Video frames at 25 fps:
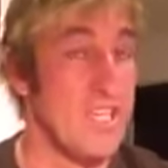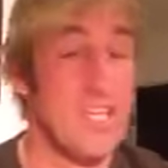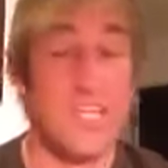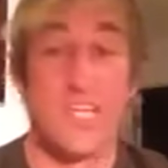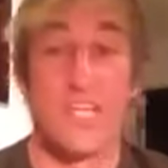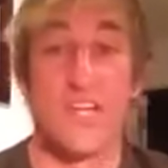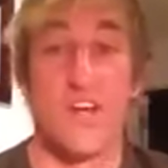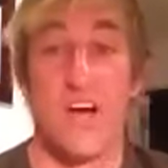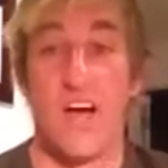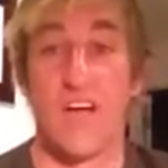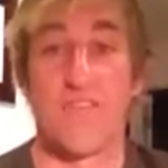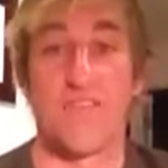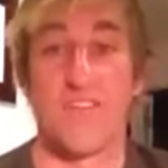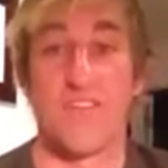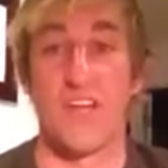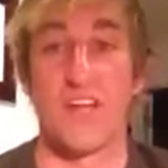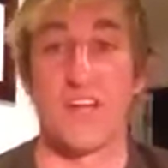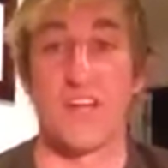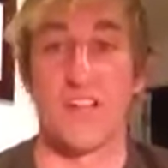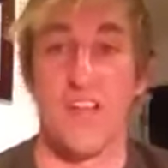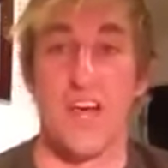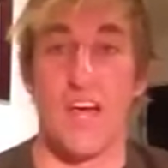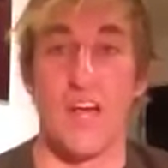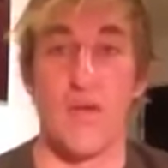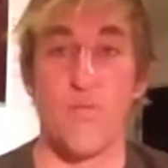you know, I've
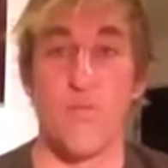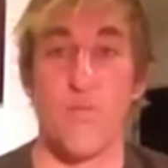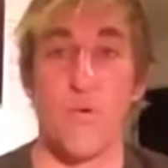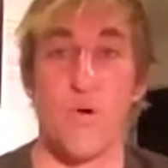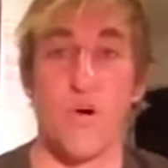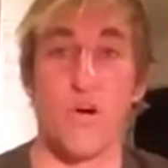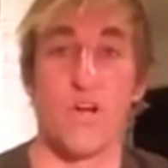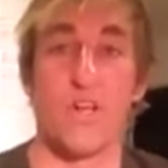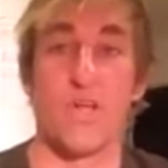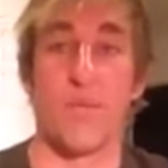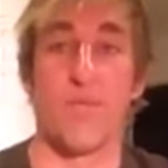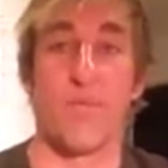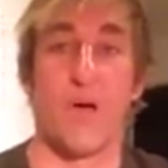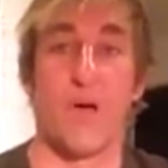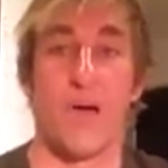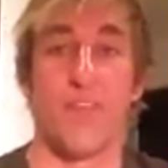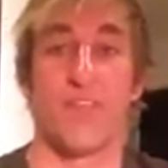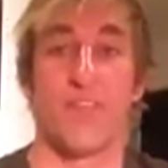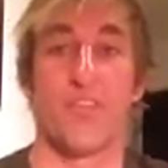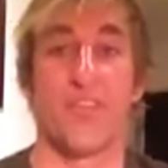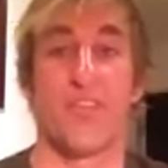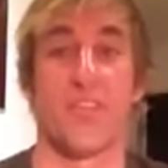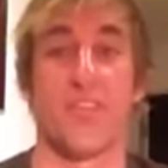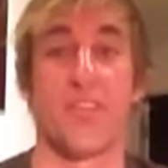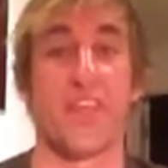done a lot of work
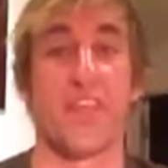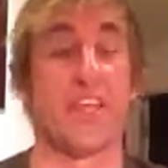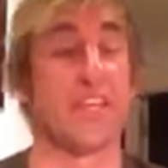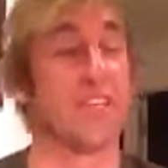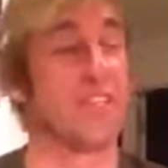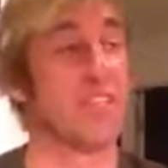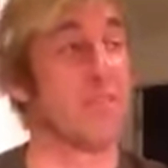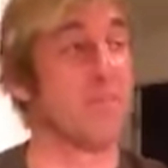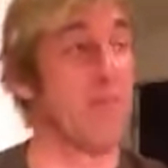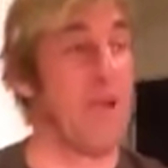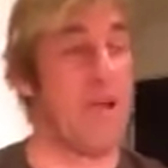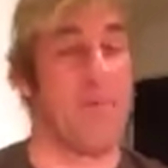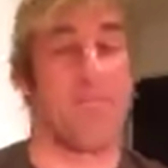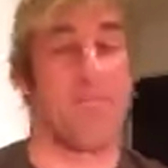about the things in my